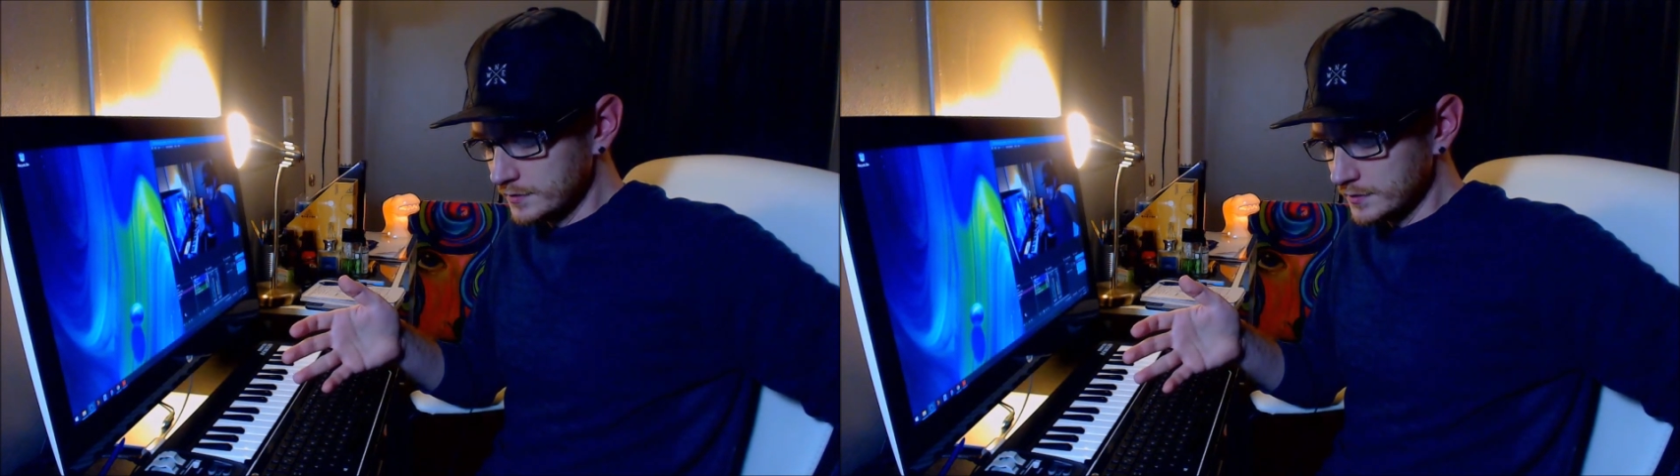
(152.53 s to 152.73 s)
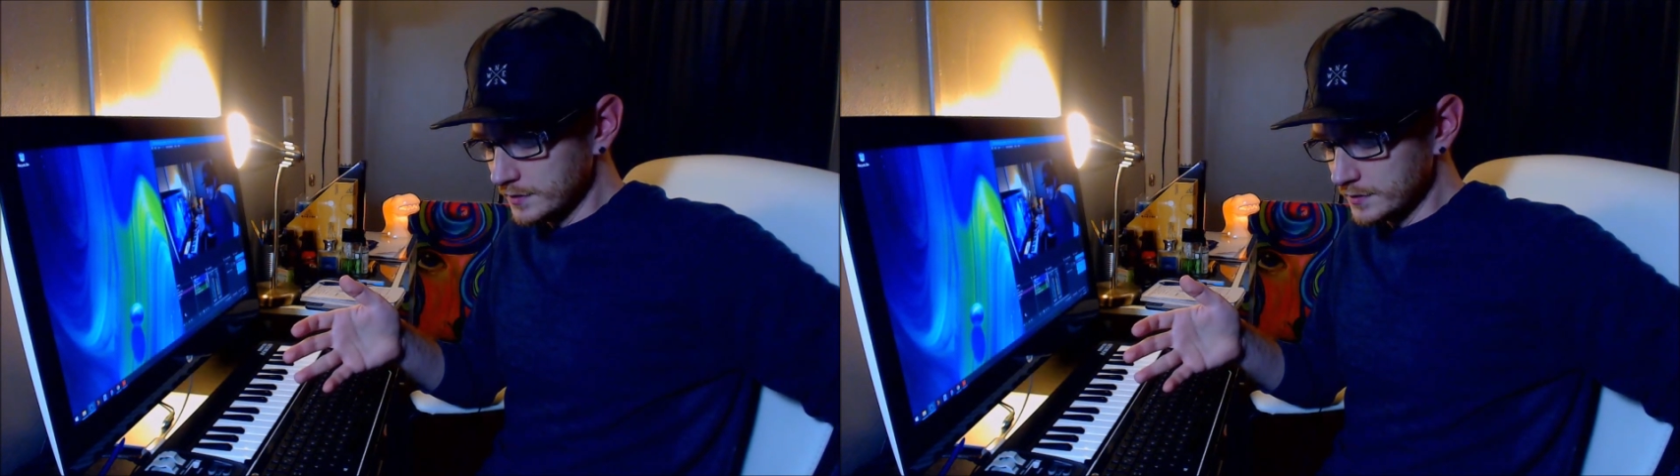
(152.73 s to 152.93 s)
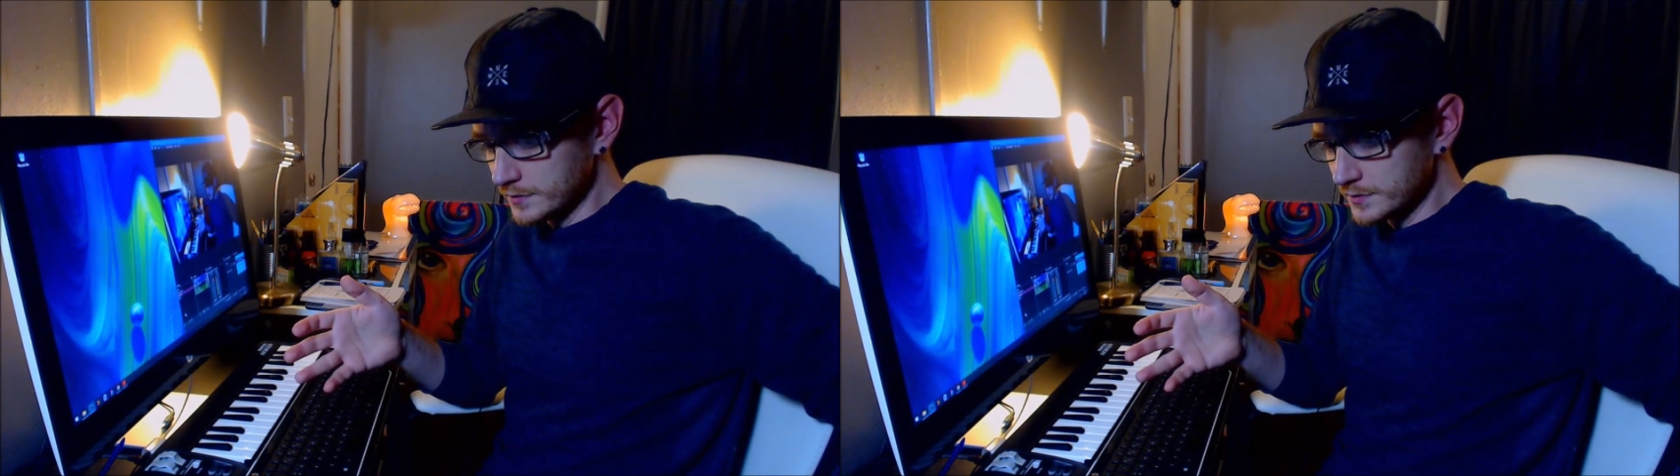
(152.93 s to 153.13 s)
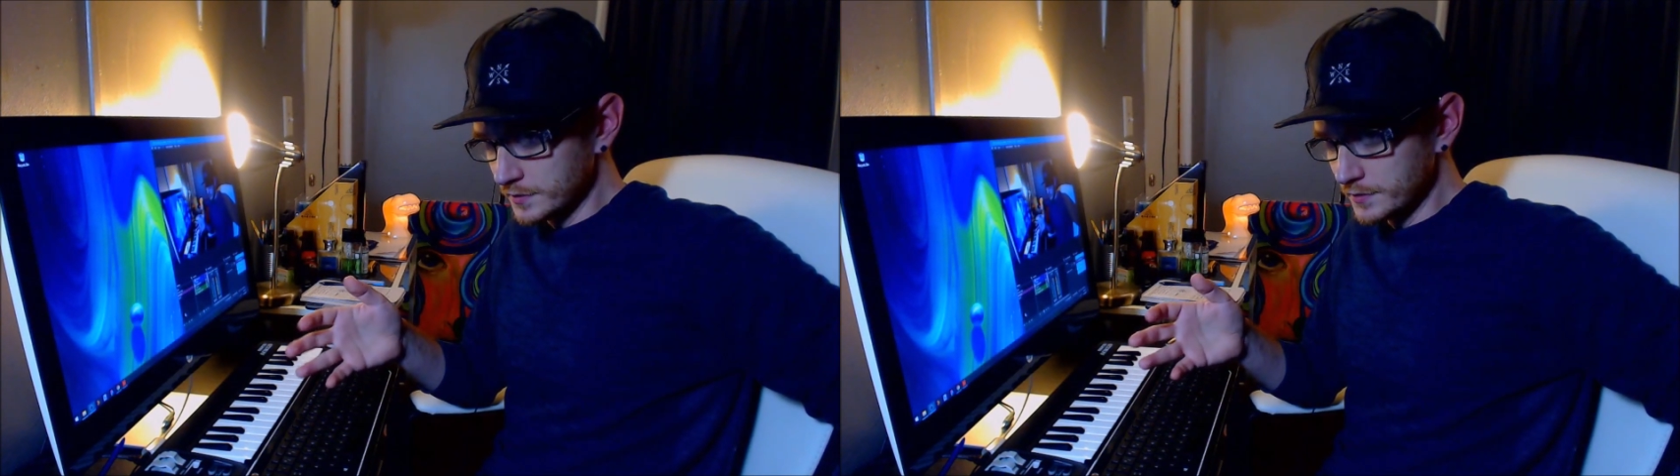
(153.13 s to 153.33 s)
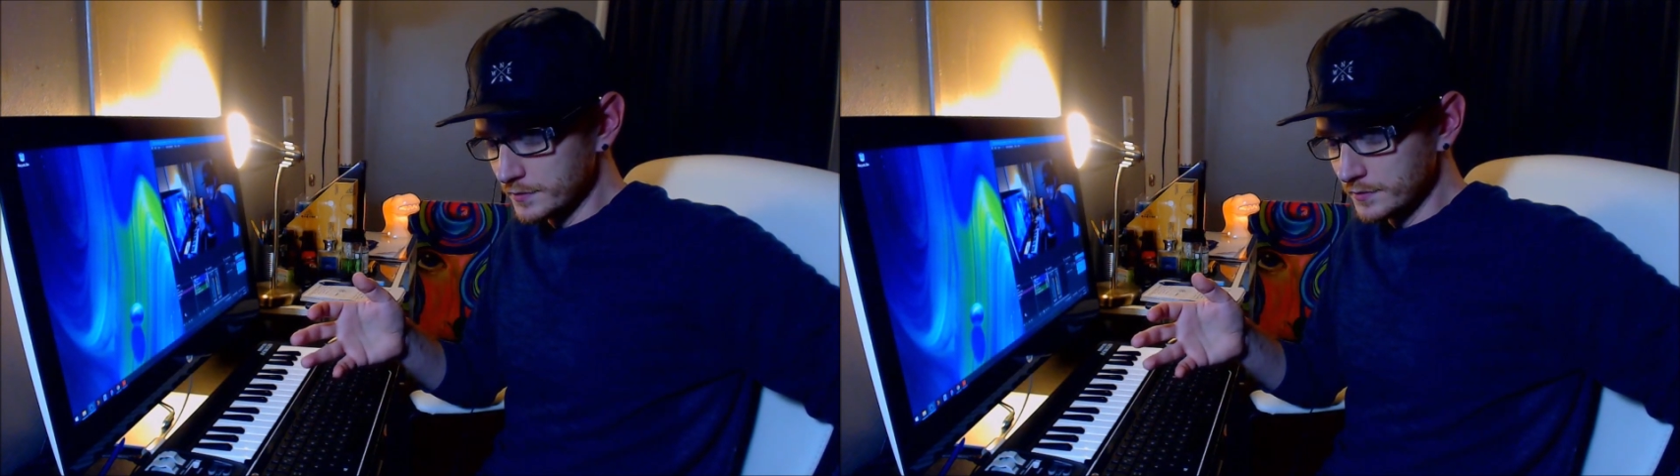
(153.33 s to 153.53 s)
So
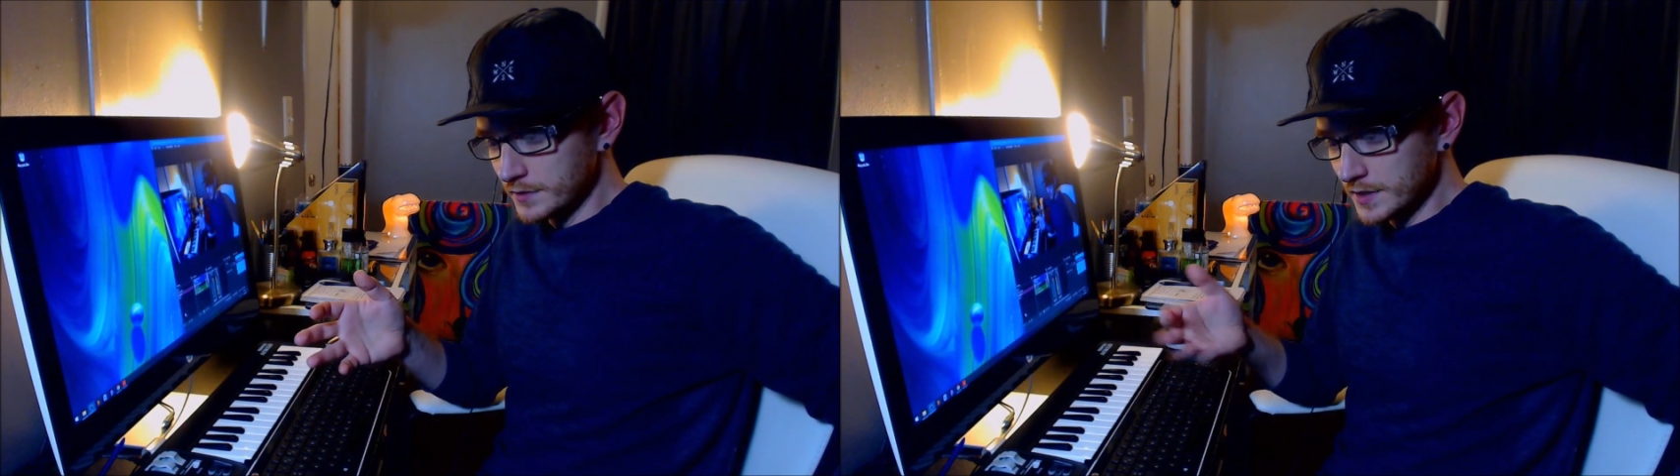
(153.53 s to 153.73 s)
the